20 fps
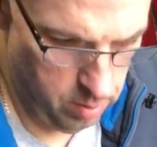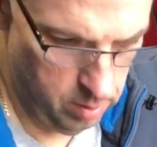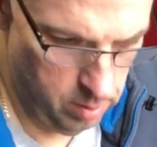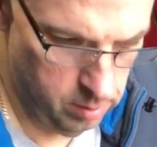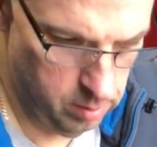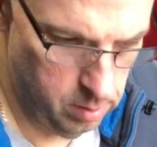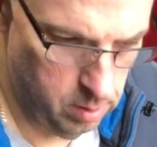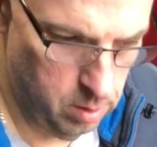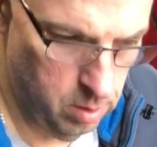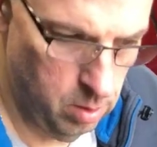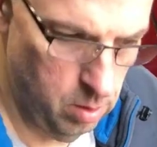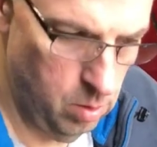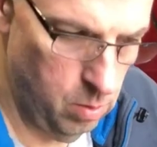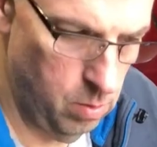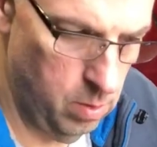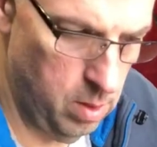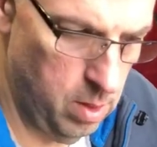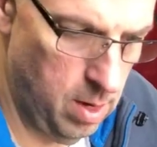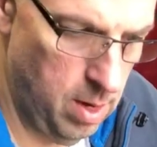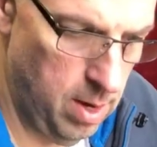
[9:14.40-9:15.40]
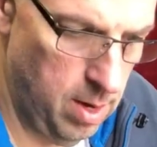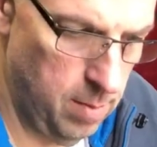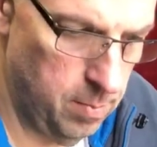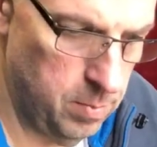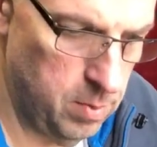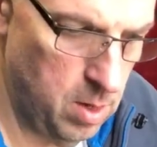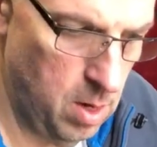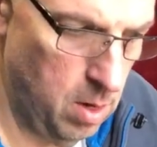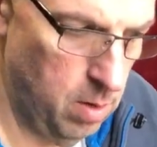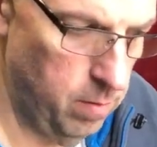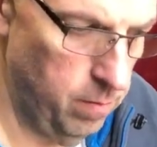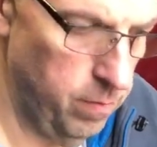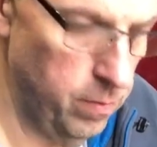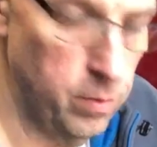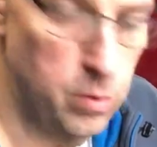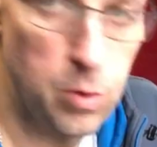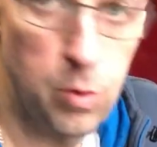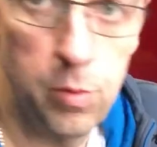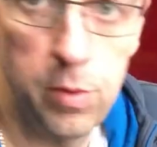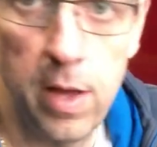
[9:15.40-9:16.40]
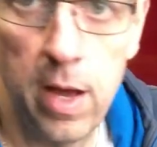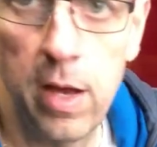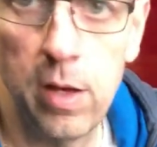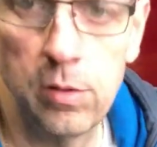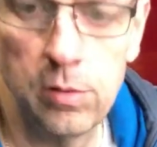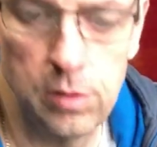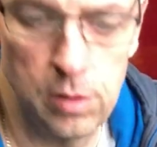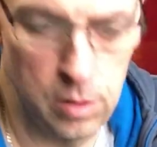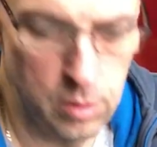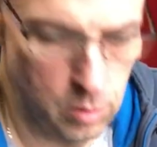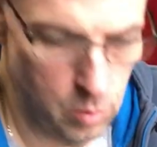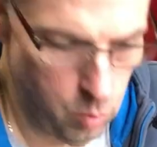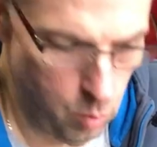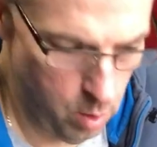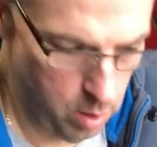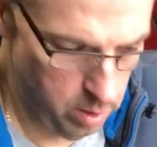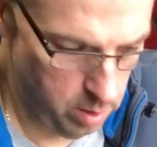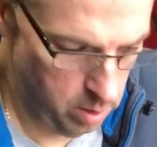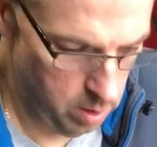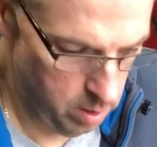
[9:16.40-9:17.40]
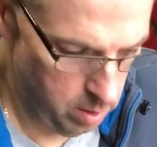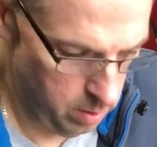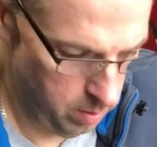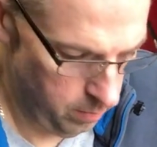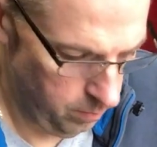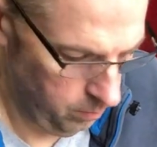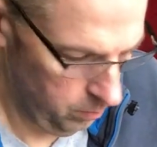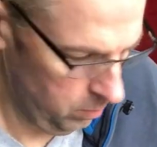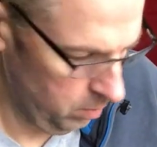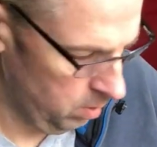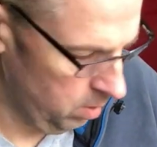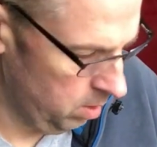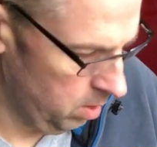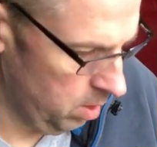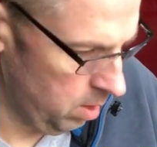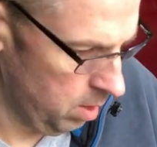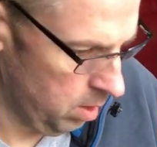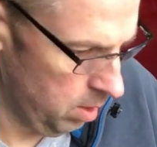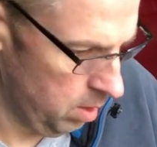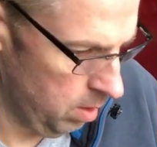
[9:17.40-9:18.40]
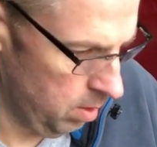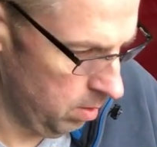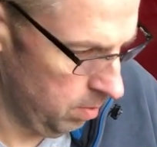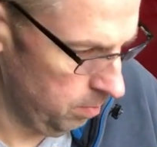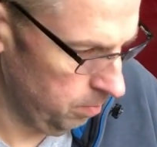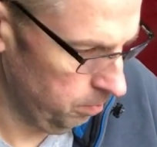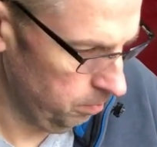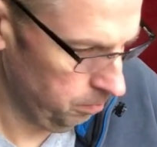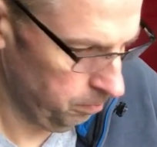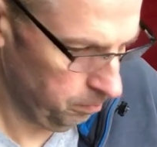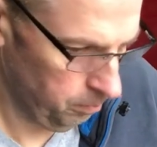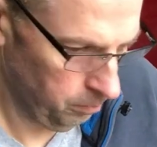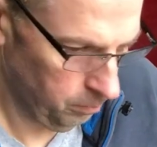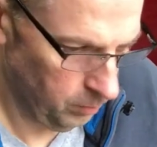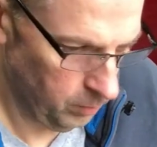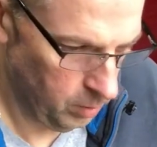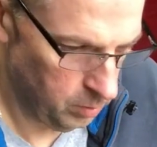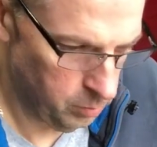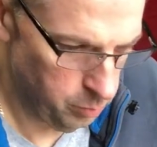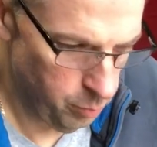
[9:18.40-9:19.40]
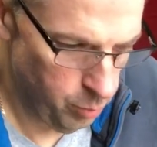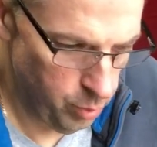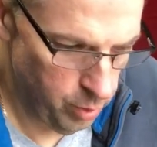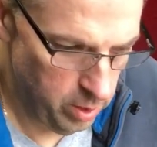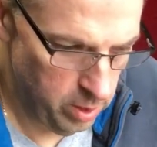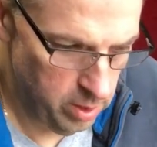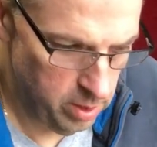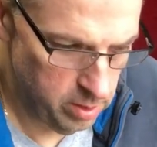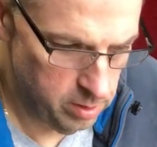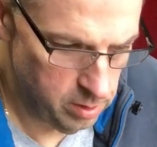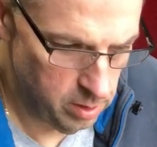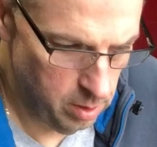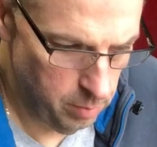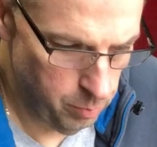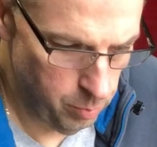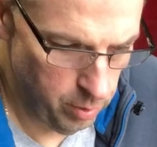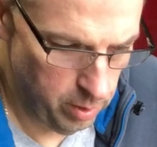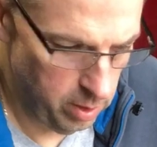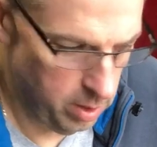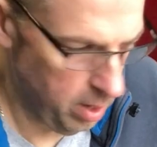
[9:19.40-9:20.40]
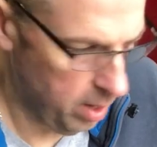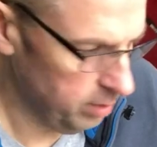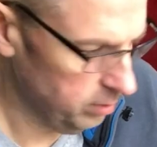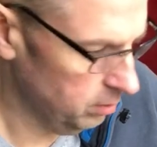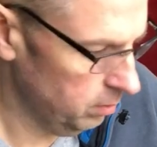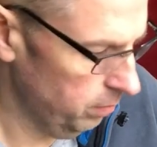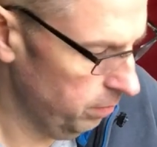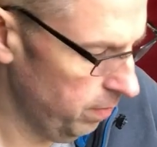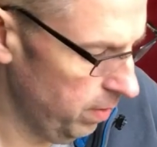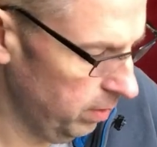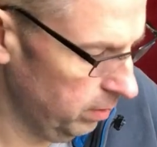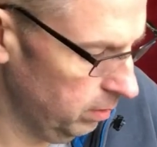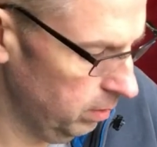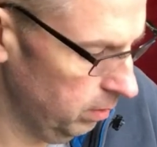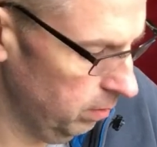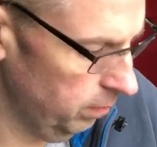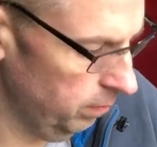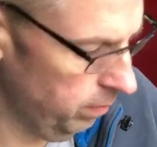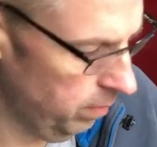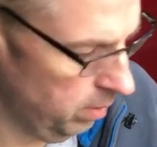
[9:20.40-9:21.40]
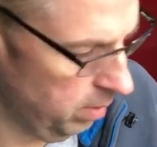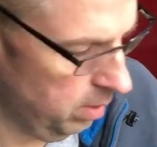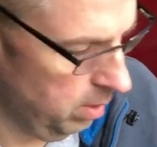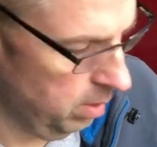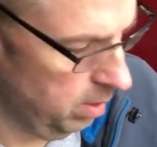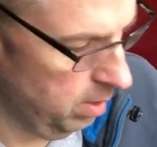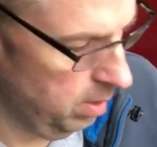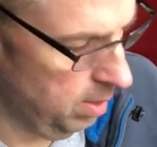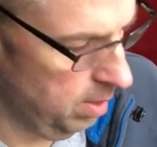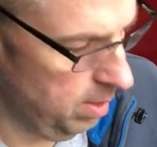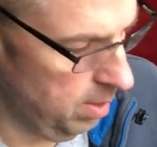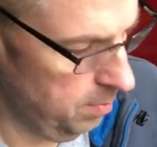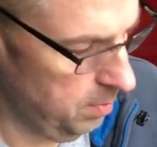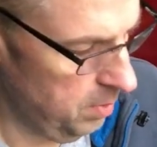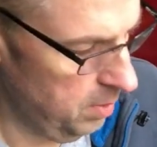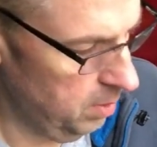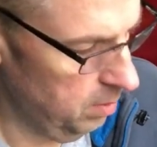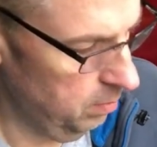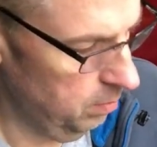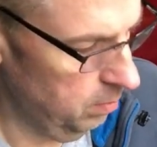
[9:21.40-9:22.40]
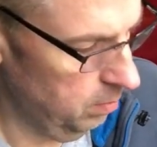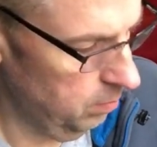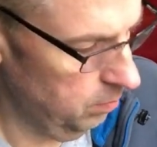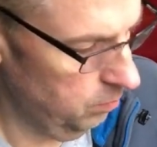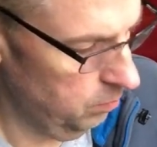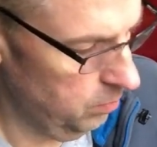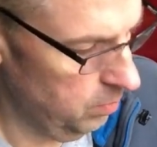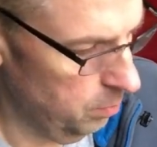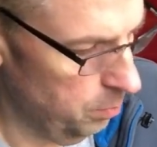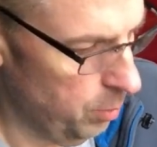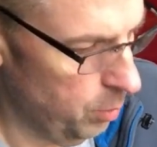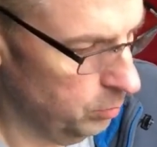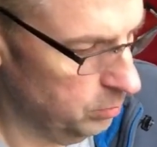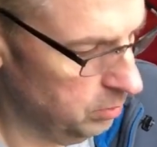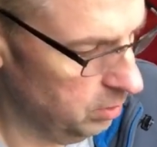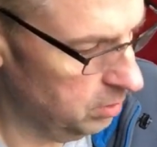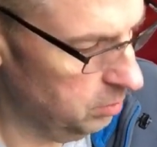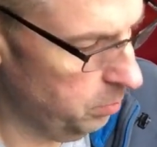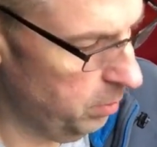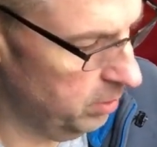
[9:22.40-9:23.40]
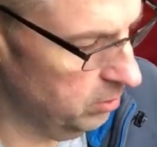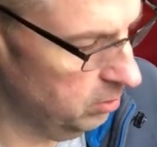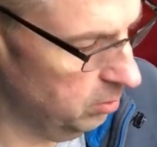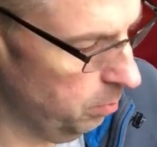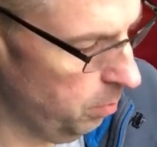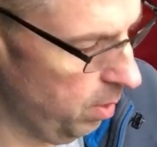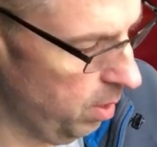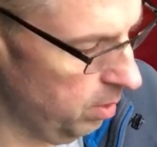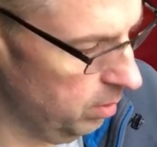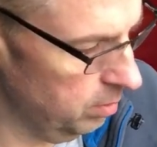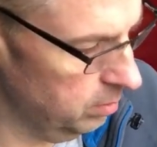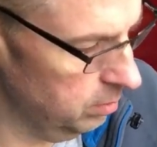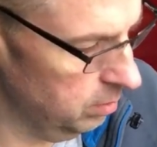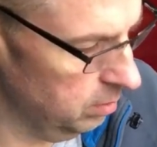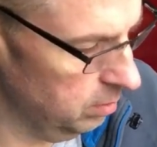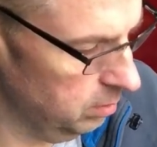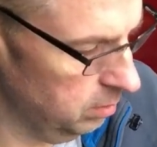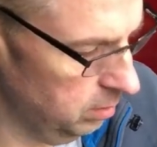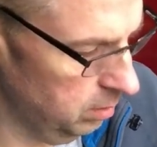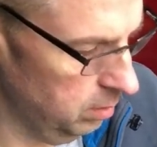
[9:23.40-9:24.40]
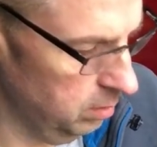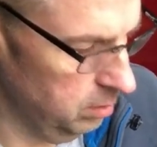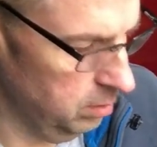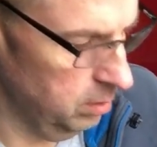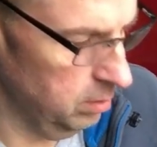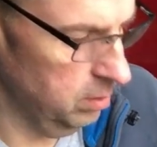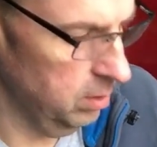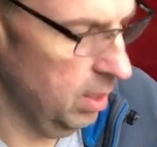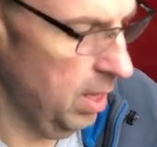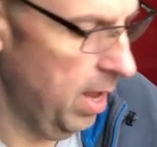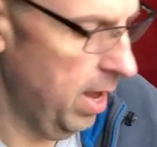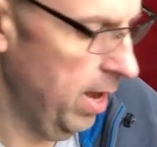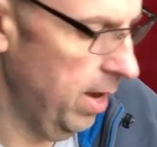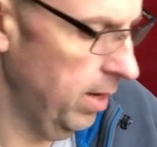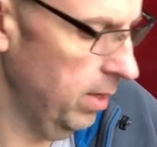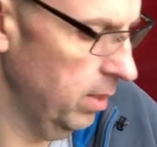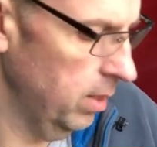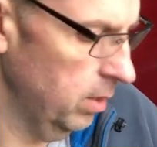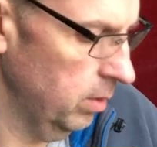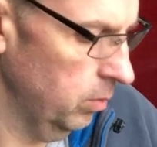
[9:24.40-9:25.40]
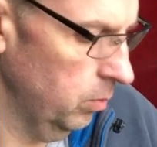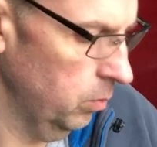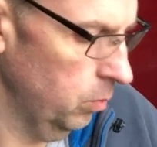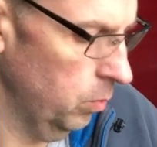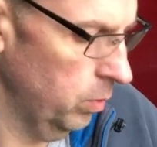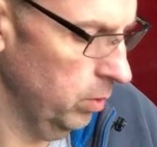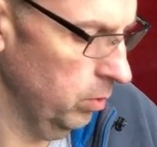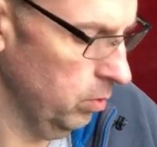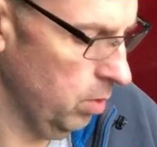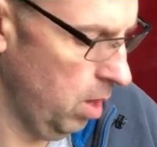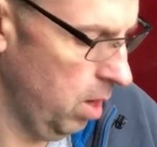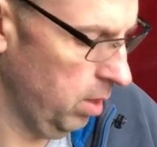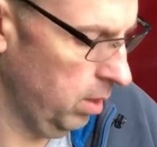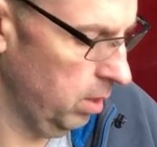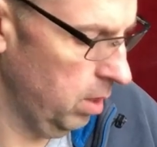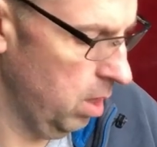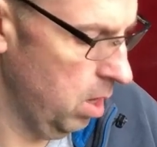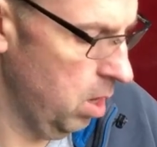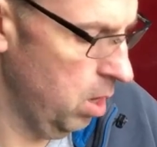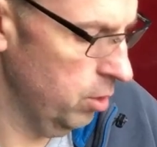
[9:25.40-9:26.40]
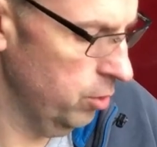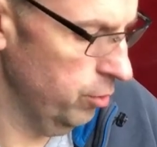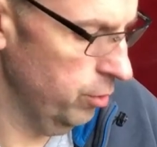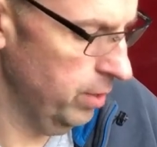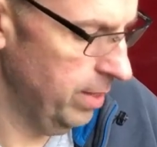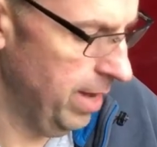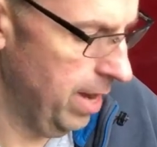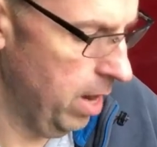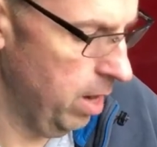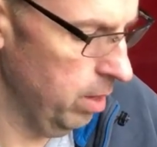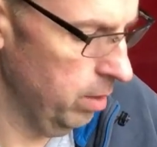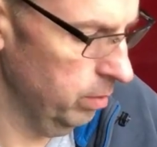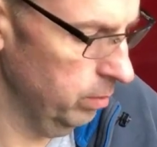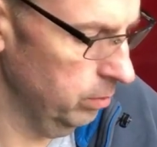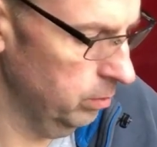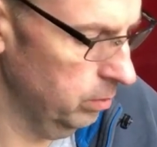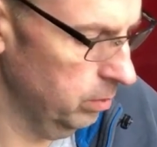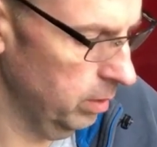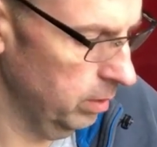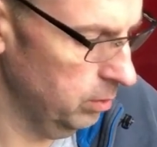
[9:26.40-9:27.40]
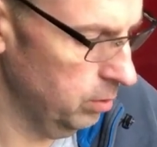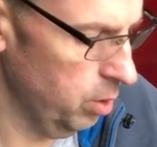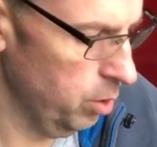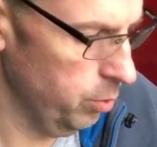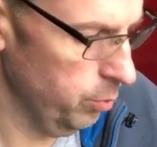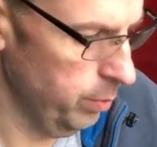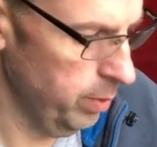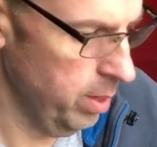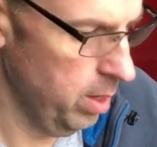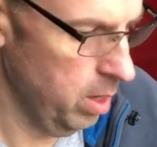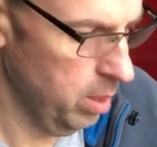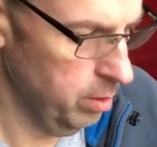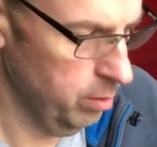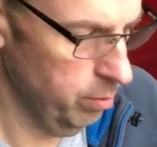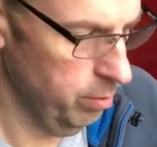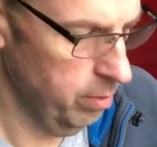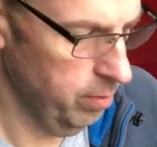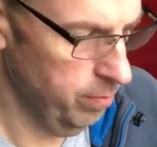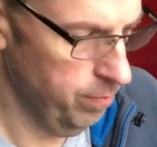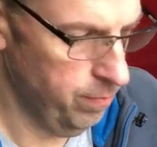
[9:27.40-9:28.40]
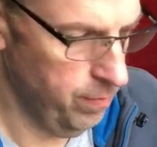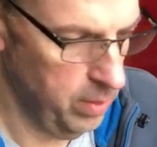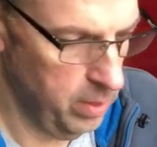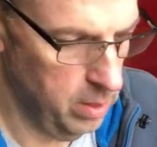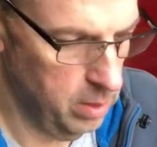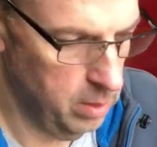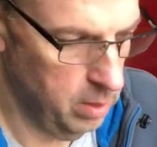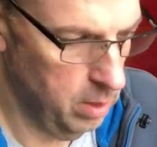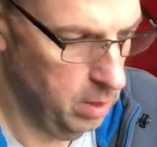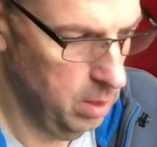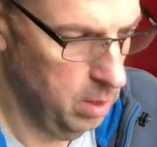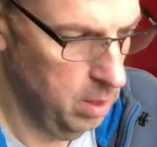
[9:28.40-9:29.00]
of these to do, and I am done for 2020. It's pretty easy, pretty cost effective. I mean, the most expensive part is this line, and when you're talking 100 yards, that's 300 feet.